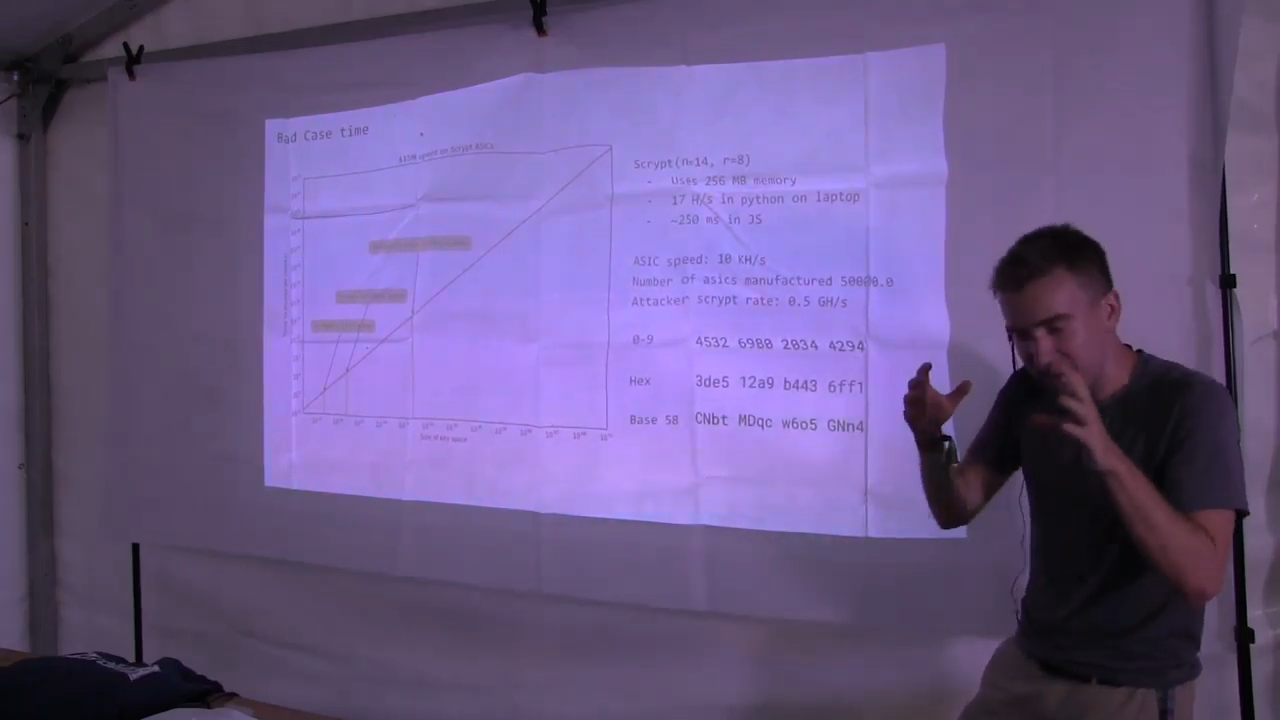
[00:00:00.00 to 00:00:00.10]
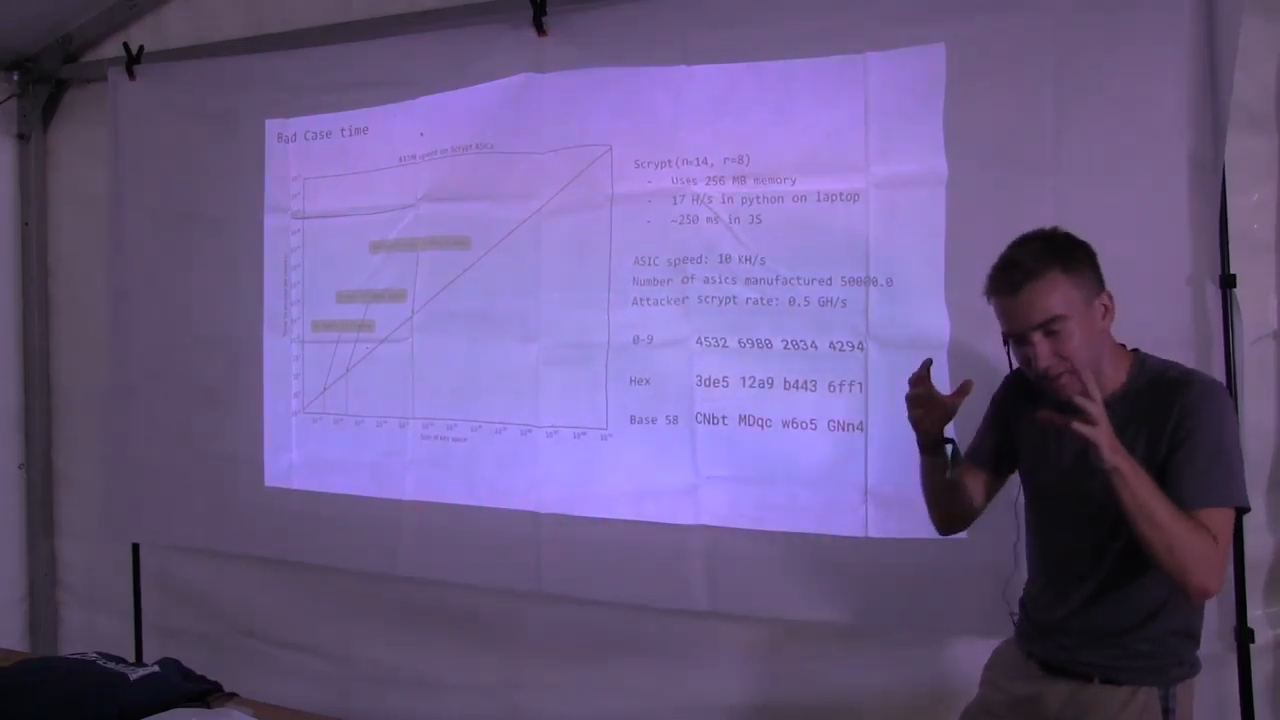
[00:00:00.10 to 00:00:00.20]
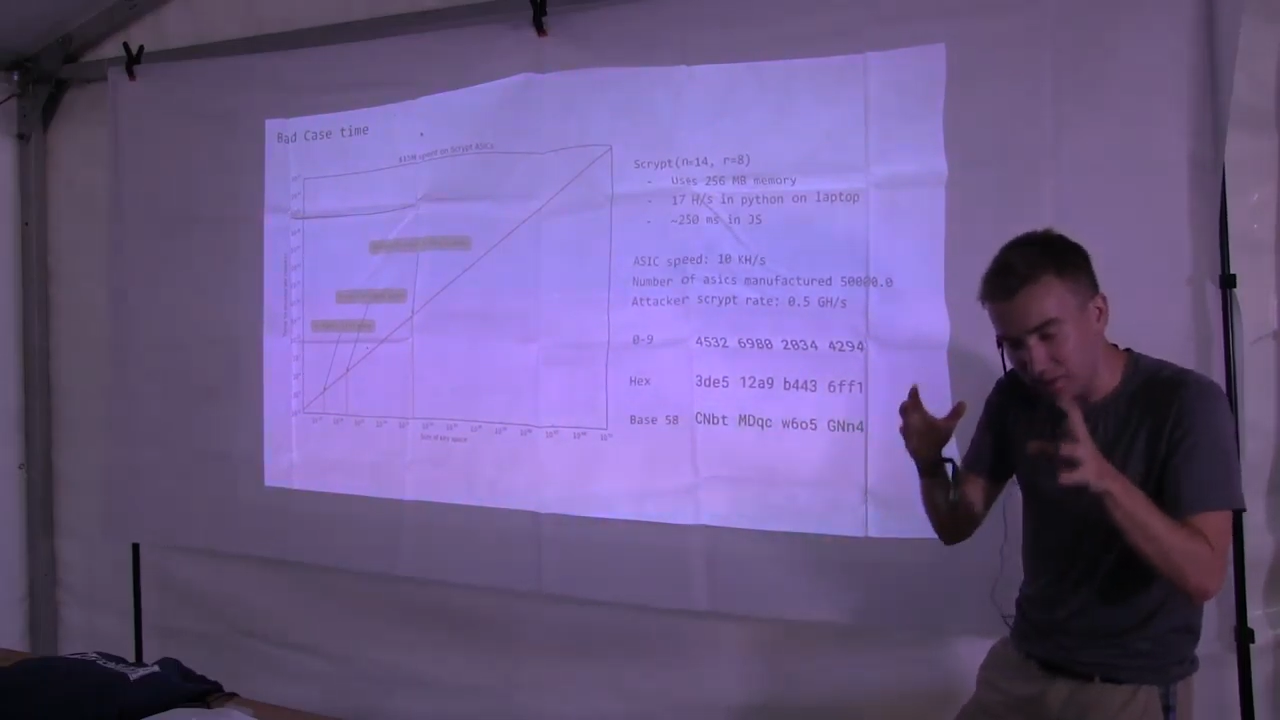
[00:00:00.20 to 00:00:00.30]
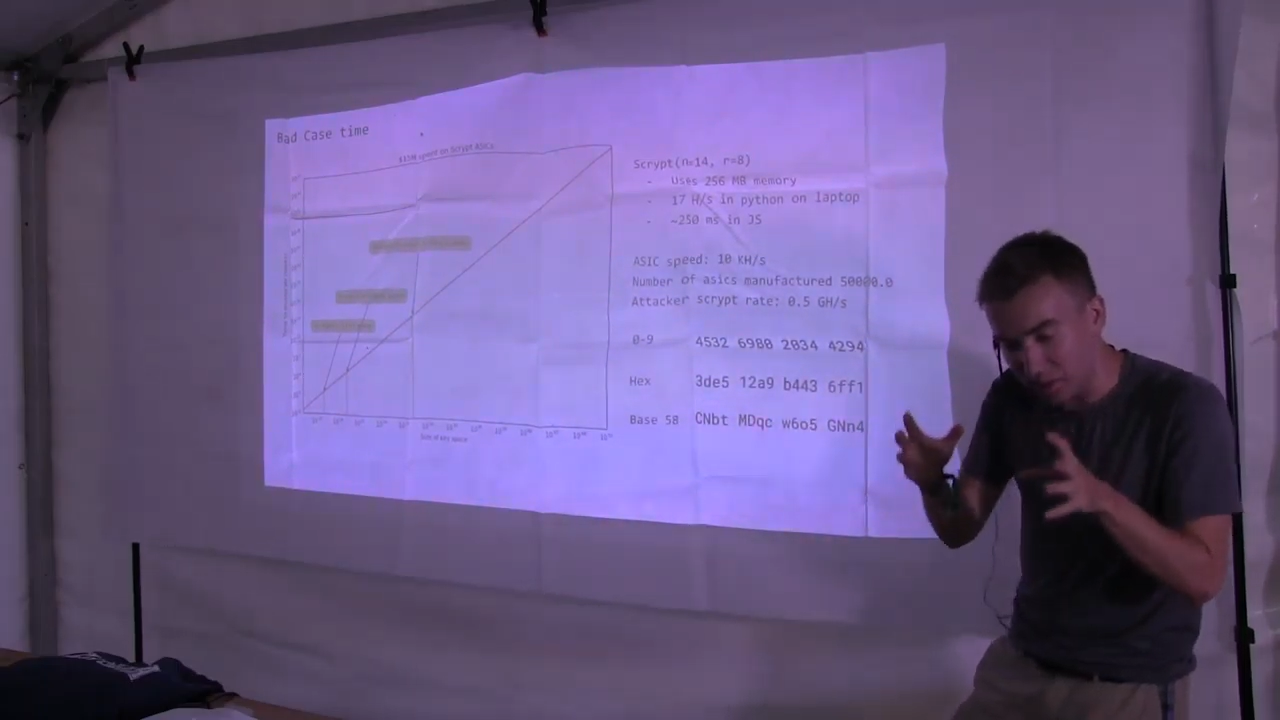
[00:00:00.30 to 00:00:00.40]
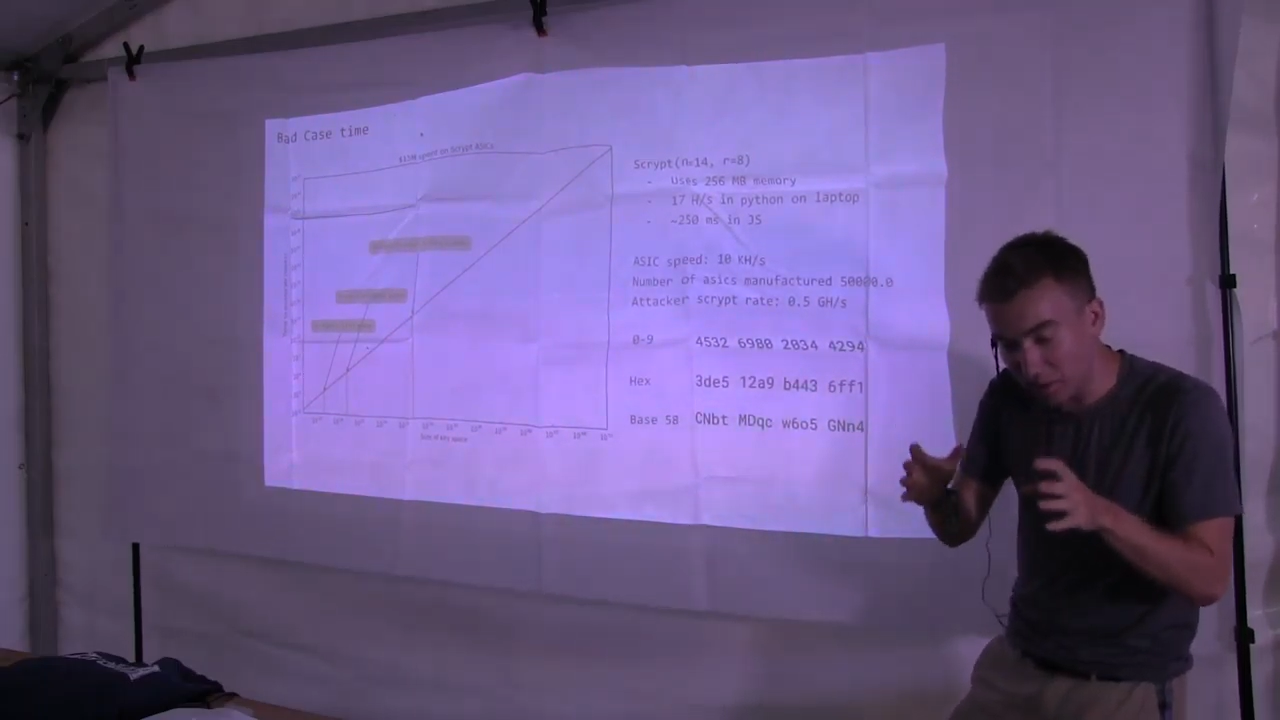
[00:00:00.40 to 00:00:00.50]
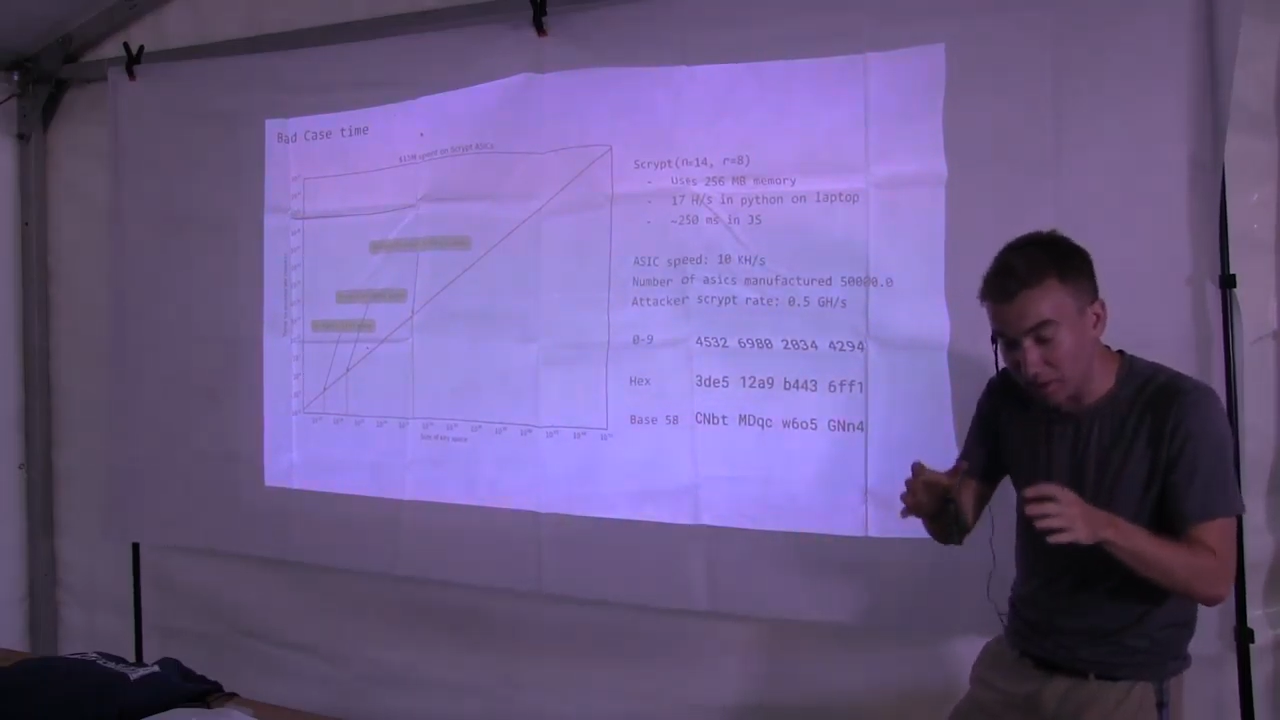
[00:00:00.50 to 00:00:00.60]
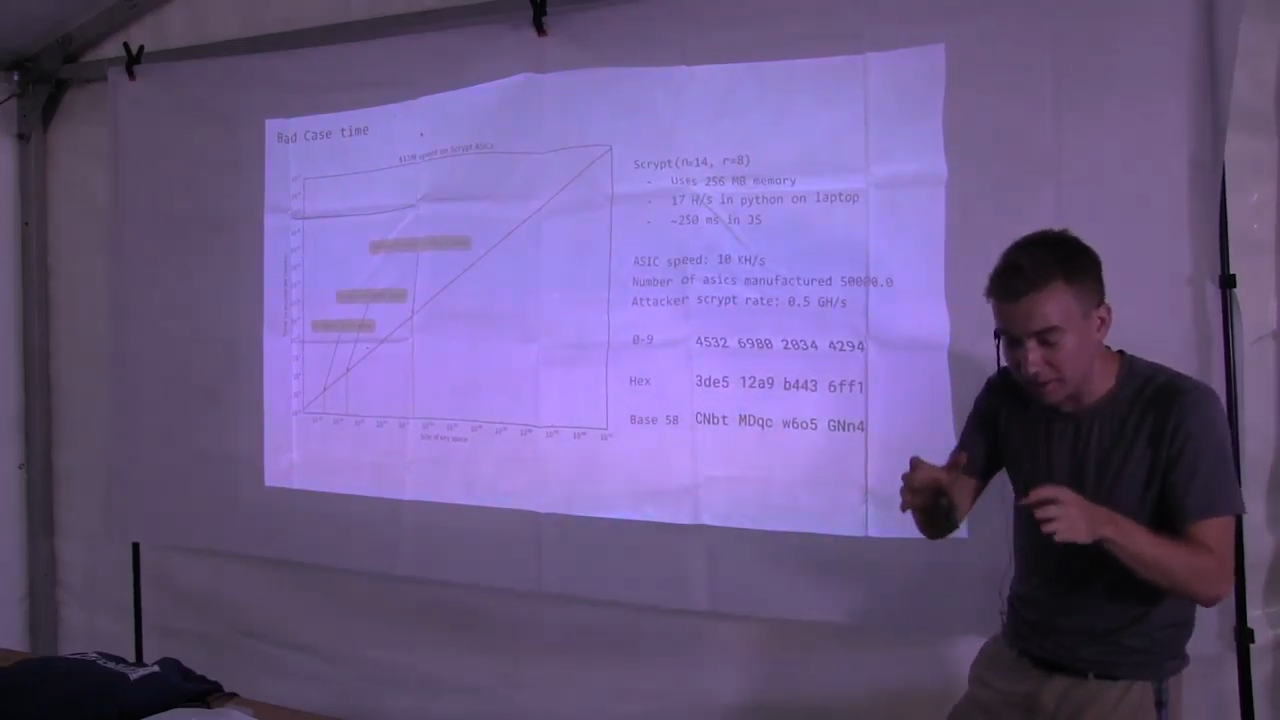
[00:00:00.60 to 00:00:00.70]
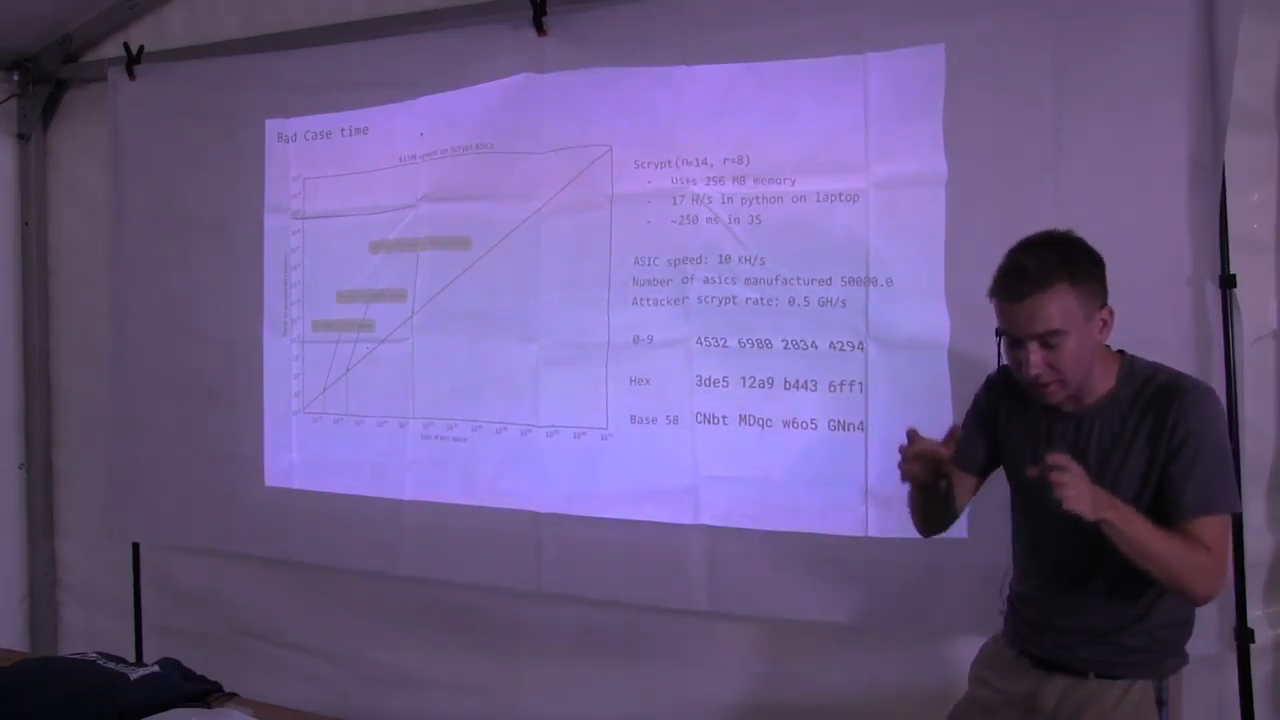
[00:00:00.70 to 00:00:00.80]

the goal is